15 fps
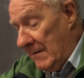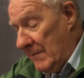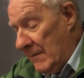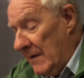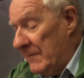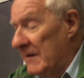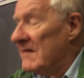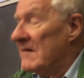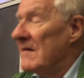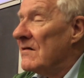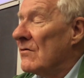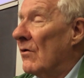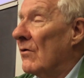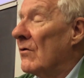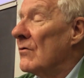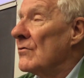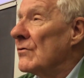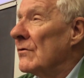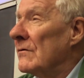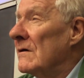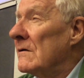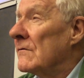maybe this
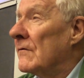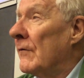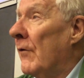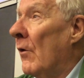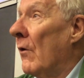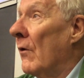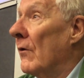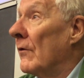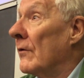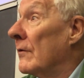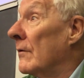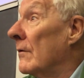conclusion is false.